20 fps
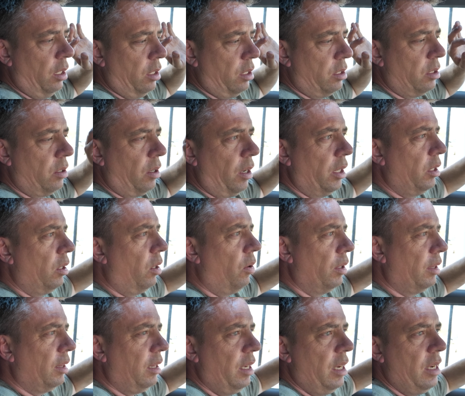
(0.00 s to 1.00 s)
So I know
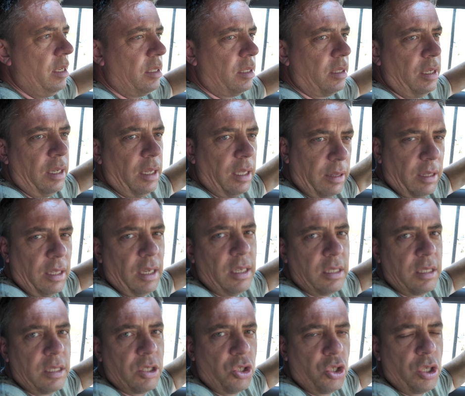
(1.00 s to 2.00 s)
at least at
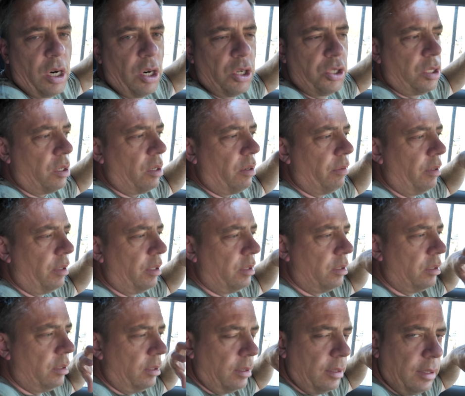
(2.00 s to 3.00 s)
this charger,
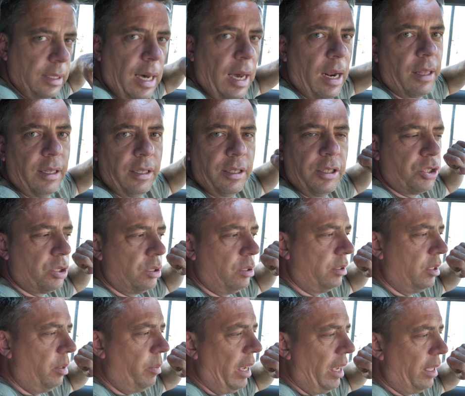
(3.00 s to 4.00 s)
there's not an additional
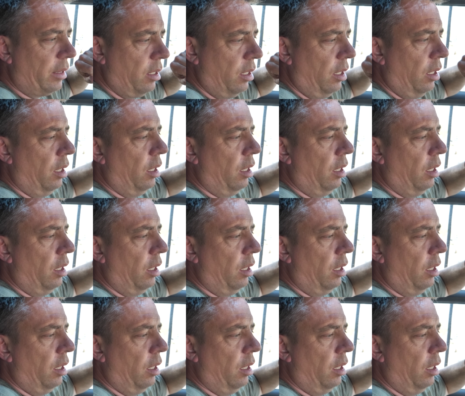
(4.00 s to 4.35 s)
demand.